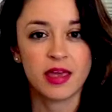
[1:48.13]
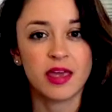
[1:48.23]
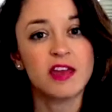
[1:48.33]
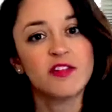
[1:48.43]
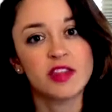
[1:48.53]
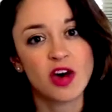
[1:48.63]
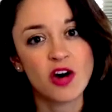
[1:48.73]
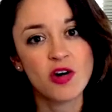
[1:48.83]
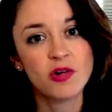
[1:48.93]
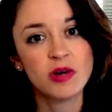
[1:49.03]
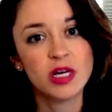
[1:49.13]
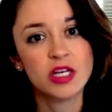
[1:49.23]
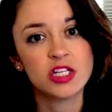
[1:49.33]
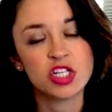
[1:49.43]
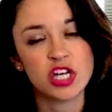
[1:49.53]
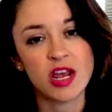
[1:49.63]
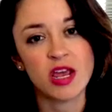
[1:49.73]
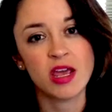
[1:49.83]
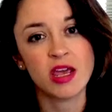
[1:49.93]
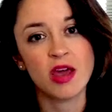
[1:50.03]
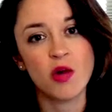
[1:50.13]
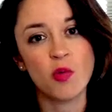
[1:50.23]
Even though she